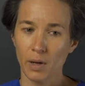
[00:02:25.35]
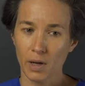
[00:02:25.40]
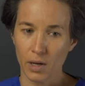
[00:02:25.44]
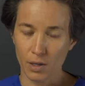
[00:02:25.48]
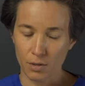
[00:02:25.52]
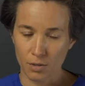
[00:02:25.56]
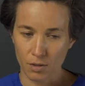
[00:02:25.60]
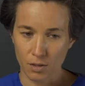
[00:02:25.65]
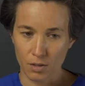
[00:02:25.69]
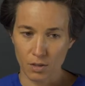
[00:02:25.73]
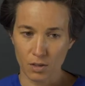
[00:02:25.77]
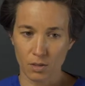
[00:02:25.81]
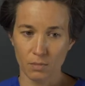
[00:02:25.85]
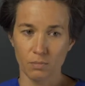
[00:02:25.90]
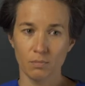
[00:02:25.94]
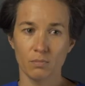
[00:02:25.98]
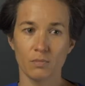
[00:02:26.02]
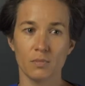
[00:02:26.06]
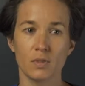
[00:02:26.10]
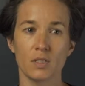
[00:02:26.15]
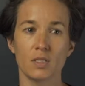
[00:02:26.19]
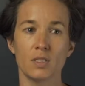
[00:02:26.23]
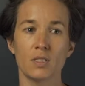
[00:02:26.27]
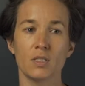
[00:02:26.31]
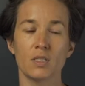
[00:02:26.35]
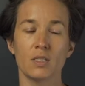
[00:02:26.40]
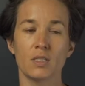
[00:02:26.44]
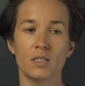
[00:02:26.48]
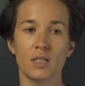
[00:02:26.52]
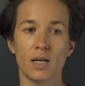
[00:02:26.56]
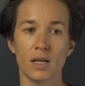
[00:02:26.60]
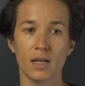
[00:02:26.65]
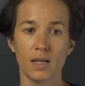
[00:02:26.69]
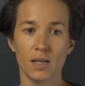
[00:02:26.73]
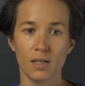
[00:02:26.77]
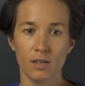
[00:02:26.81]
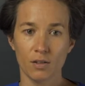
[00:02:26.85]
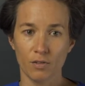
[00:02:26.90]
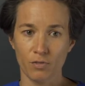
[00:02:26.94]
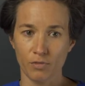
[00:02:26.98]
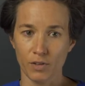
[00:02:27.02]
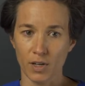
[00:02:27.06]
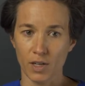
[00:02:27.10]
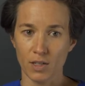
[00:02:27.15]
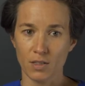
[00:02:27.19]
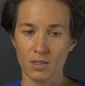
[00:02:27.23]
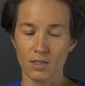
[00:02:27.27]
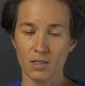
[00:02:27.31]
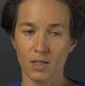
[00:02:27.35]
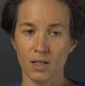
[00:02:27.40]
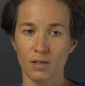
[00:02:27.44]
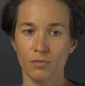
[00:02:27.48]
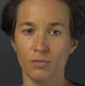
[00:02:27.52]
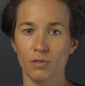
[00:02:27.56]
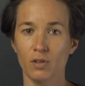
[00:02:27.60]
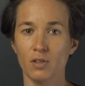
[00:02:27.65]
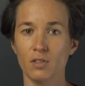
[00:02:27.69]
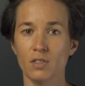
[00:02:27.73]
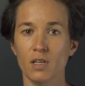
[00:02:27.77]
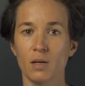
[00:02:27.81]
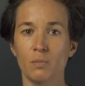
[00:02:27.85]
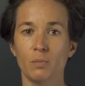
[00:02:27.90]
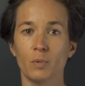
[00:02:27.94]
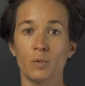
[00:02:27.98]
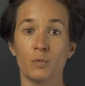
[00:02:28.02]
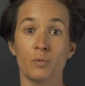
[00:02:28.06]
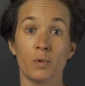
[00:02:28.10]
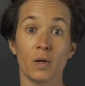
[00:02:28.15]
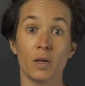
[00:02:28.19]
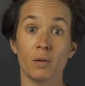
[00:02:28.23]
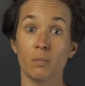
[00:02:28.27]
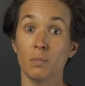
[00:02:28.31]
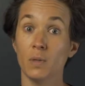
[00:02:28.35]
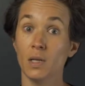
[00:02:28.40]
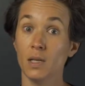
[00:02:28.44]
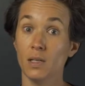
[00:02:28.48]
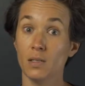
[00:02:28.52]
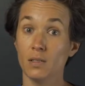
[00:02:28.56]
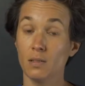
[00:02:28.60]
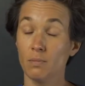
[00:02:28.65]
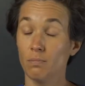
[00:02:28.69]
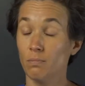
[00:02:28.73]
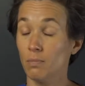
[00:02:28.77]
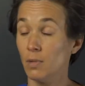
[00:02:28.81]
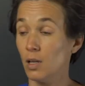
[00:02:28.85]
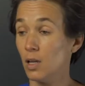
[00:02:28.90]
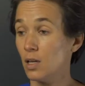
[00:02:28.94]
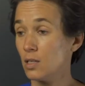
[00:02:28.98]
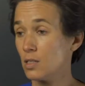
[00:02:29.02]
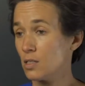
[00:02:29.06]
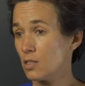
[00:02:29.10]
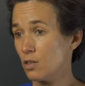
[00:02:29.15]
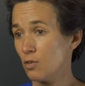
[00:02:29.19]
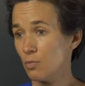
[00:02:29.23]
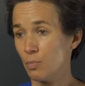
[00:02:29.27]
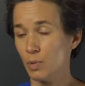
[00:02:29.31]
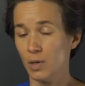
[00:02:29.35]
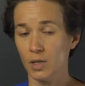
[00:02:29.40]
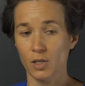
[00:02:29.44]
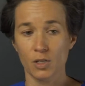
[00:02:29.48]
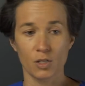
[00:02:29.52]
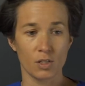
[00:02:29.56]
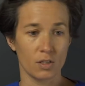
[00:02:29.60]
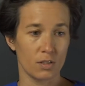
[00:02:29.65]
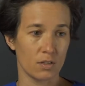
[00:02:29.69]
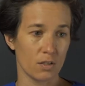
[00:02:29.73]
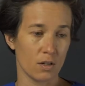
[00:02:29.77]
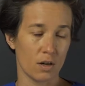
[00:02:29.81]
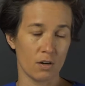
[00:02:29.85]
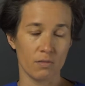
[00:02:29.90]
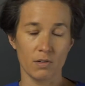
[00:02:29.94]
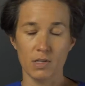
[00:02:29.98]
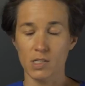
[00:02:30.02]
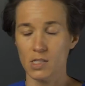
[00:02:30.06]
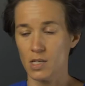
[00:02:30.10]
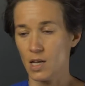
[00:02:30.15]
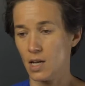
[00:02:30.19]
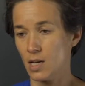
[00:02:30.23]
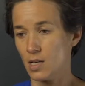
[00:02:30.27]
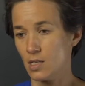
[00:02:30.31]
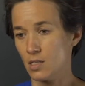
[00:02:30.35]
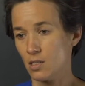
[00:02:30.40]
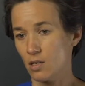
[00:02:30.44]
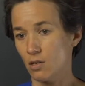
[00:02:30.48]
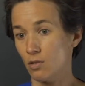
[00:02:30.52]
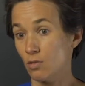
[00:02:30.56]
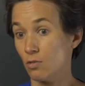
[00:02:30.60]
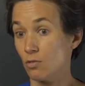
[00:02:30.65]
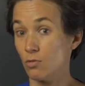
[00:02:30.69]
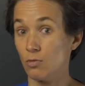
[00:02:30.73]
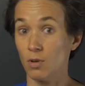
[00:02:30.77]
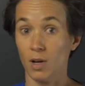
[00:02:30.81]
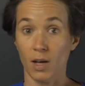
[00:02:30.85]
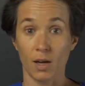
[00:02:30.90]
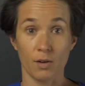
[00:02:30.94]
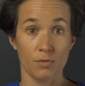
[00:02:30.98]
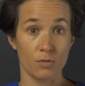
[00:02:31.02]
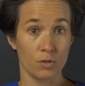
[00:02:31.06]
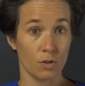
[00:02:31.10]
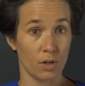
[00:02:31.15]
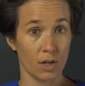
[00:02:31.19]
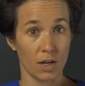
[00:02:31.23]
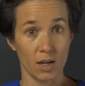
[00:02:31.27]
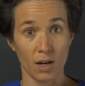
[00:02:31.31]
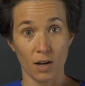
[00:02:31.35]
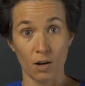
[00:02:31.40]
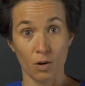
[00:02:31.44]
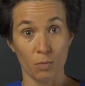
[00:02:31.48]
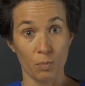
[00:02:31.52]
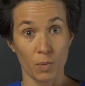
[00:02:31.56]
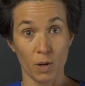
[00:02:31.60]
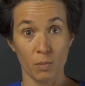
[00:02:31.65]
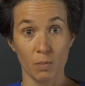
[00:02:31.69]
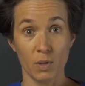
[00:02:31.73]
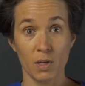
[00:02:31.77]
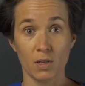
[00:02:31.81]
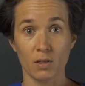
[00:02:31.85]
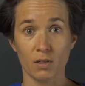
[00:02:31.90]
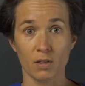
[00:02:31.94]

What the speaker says: other diet effects, like for example, red meat. Lots of patients always ask, you know, do I have to cut out my meat